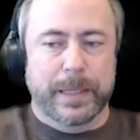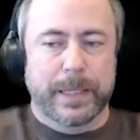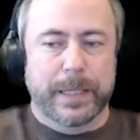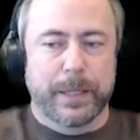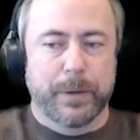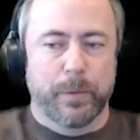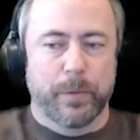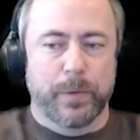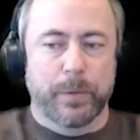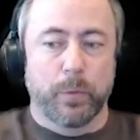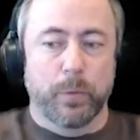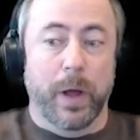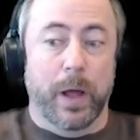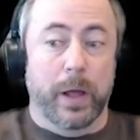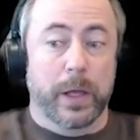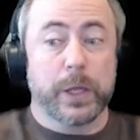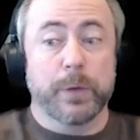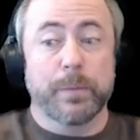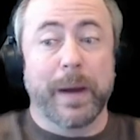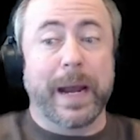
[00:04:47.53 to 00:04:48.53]

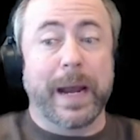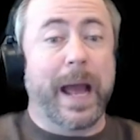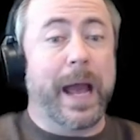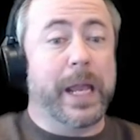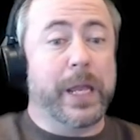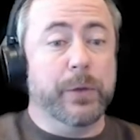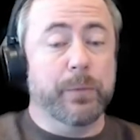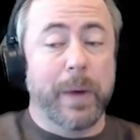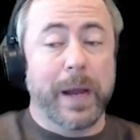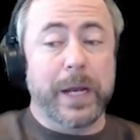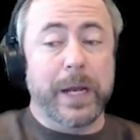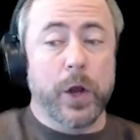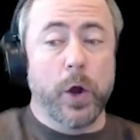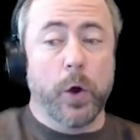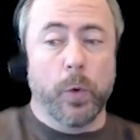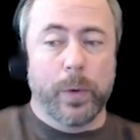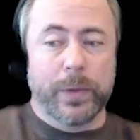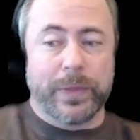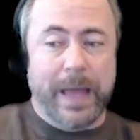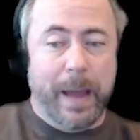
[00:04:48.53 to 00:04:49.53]
you might
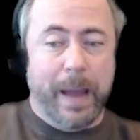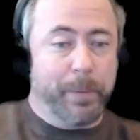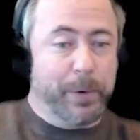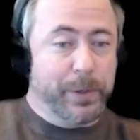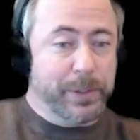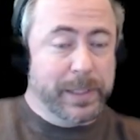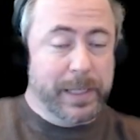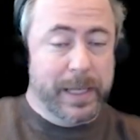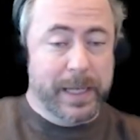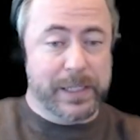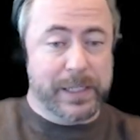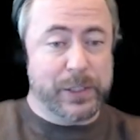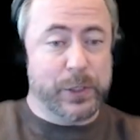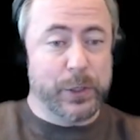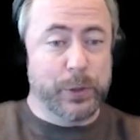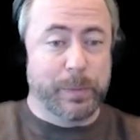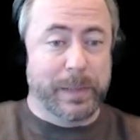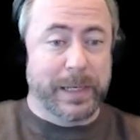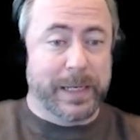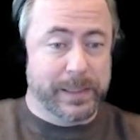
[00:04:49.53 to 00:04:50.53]
know what that person likes
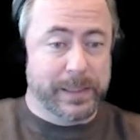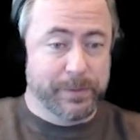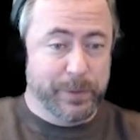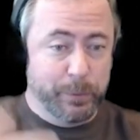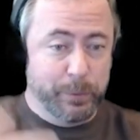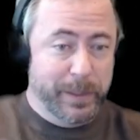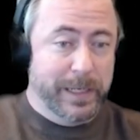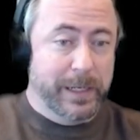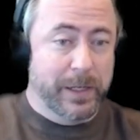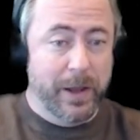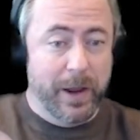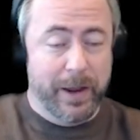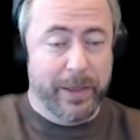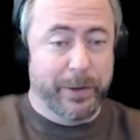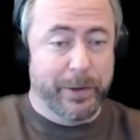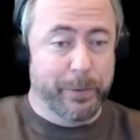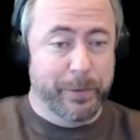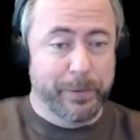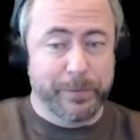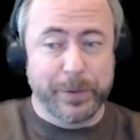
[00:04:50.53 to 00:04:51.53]
too, because if you read a lot of
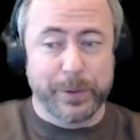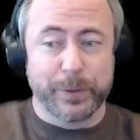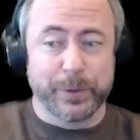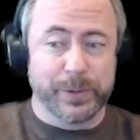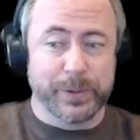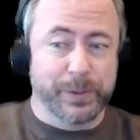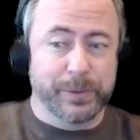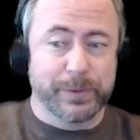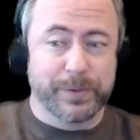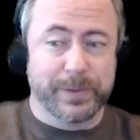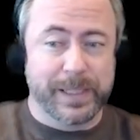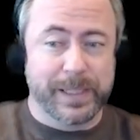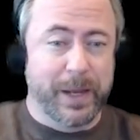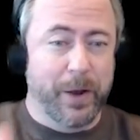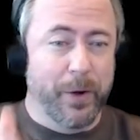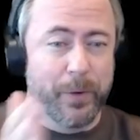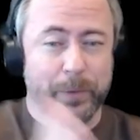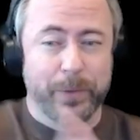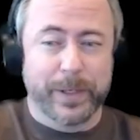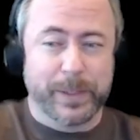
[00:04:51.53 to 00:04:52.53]
their reviews, you see,
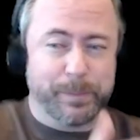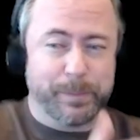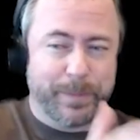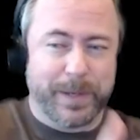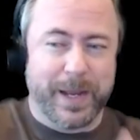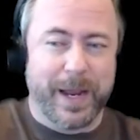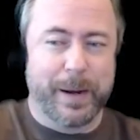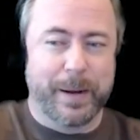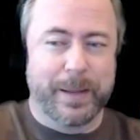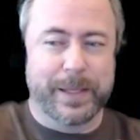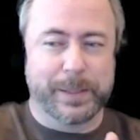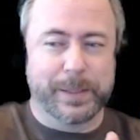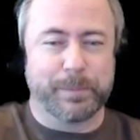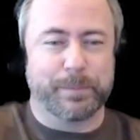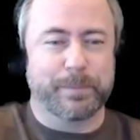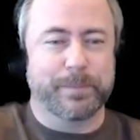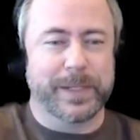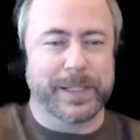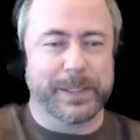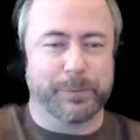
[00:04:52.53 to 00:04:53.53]
oh,
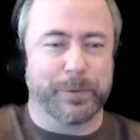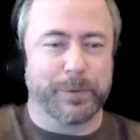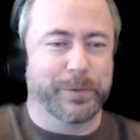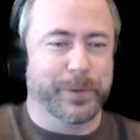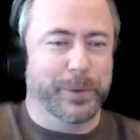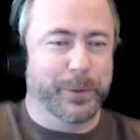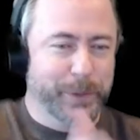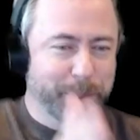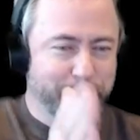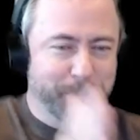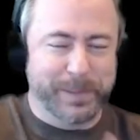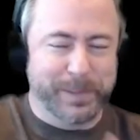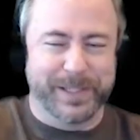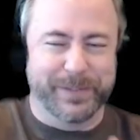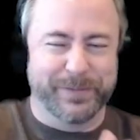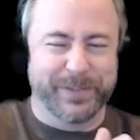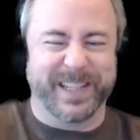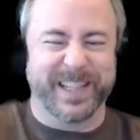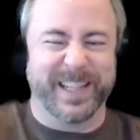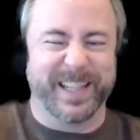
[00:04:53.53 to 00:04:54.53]
this reviewer
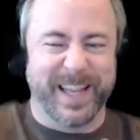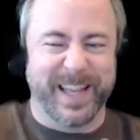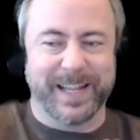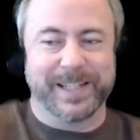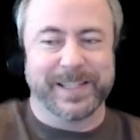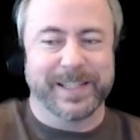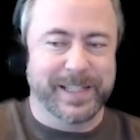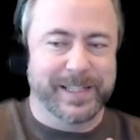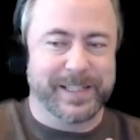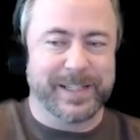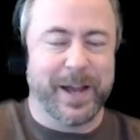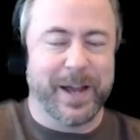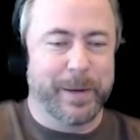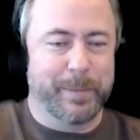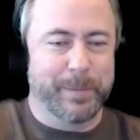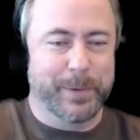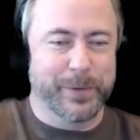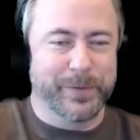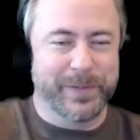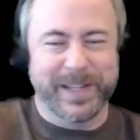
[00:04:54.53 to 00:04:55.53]
specifically likes this kind
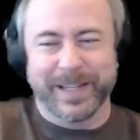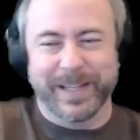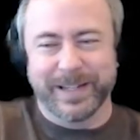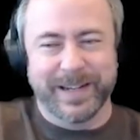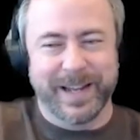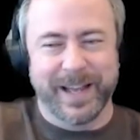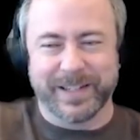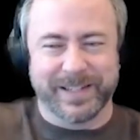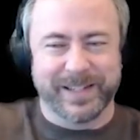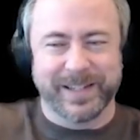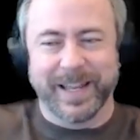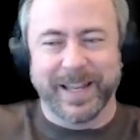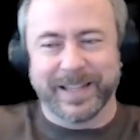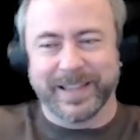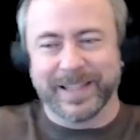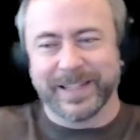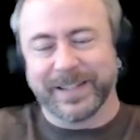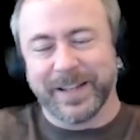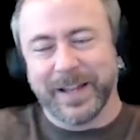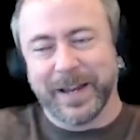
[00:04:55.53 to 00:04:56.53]
of movie, doesn't like
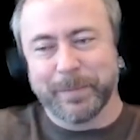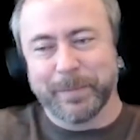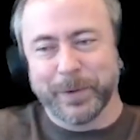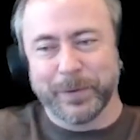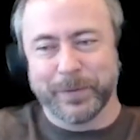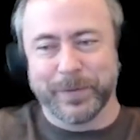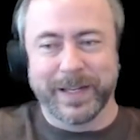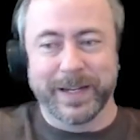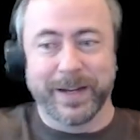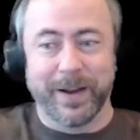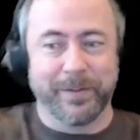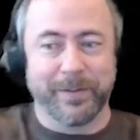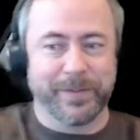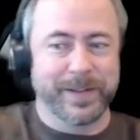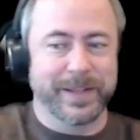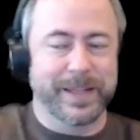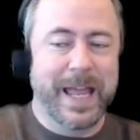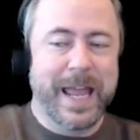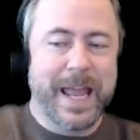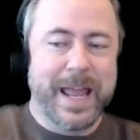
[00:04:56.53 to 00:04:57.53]
this kind of movie, and
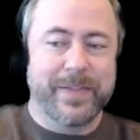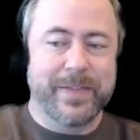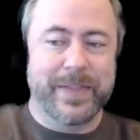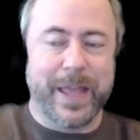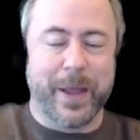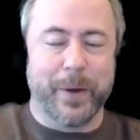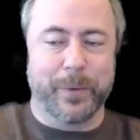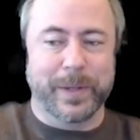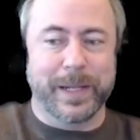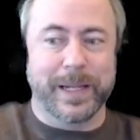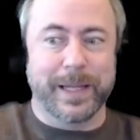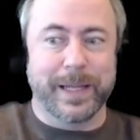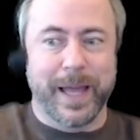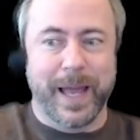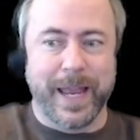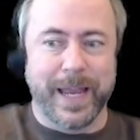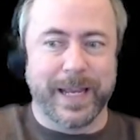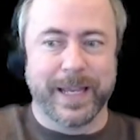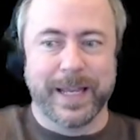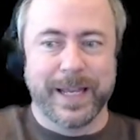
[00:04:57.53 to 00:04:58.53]
often they only
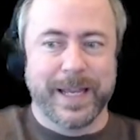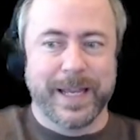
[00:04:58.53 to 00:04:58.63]
like,